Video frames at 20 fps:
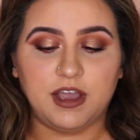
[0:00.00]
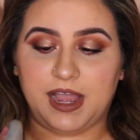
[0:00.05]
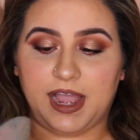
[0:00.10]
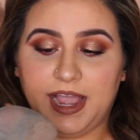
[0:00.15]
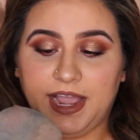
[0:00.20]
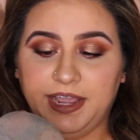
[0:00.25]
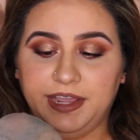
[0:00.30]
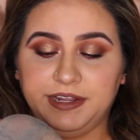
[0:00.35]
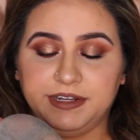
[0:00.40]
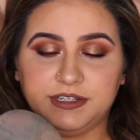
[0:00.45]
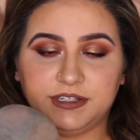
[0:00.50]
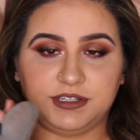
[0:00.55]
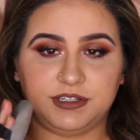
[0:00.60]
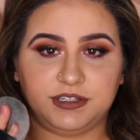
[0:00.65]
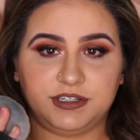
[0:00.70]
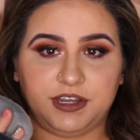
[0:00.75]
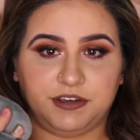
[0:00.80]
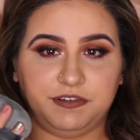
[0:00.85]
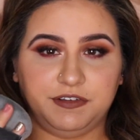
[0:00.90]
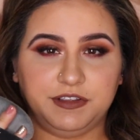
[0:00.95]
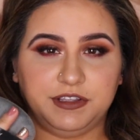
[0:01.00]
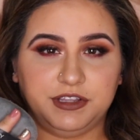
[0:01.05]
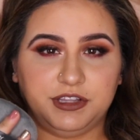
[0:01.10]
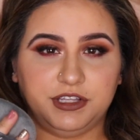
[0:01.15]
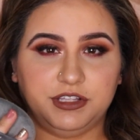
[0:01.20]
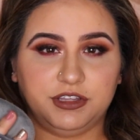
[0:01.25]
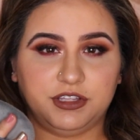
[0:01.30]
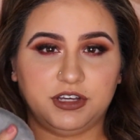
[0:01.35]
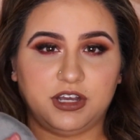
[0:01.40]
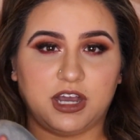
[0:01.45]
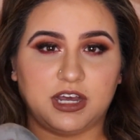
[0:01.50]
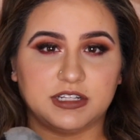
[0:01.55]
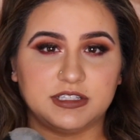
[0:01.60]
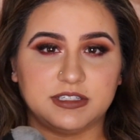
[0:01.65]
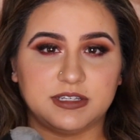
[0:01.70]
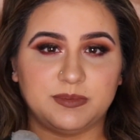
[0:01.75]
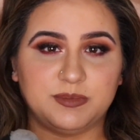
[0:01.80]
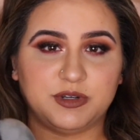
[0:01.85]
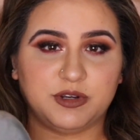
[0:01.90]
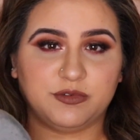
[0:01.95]
I definitely think the
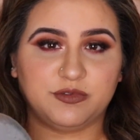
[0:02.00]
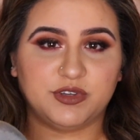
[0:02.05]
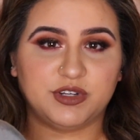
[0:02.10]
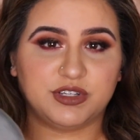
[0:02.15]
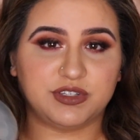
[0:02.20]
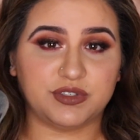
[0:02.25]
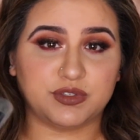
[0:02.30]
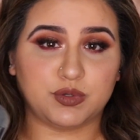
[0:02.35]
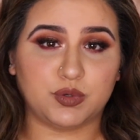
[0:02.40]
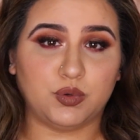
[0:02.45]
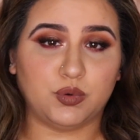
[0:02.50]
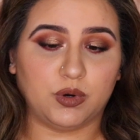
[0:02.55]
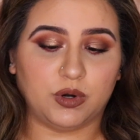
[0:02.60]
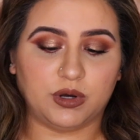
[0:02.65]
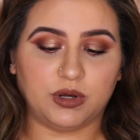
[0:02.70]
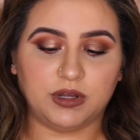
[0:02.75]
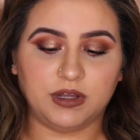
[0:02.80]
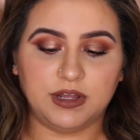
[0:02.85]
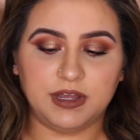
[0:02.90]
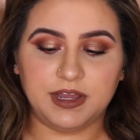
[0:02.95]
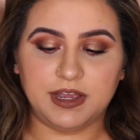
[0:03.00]
concept of it is cool.